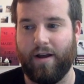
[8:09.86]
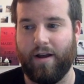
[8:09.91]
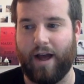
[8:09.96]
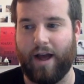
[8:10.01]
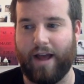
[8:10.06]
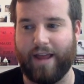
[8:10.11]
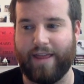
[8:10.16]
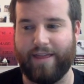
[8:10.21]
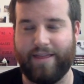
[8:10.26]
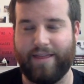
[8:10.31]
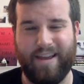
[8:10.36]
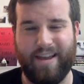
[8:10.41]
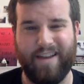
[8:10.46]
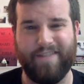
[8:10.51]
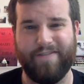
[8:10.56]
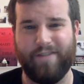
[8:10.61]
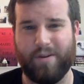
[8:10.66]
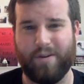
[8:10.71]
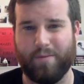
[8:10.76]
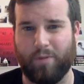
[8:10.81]
I think
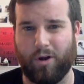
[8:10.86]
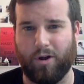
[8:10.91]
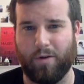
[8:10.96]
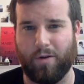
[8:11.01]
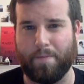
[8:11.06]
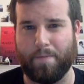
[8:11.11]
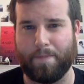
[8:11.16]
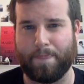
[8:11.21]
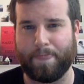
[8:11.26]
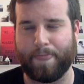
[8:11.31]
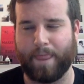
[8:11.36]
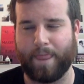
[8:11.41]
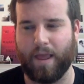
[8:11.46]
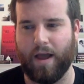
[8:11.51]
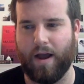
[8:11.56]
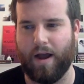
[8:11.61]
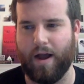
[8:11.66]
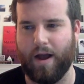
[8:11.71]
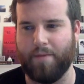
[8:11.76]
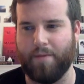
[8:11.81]
football.
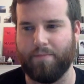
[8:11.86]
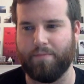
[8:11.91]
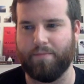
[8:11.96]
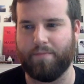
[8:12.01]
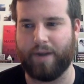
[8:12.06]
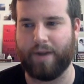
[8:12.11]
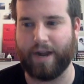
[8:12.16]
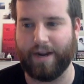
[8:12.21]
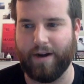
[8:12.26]
But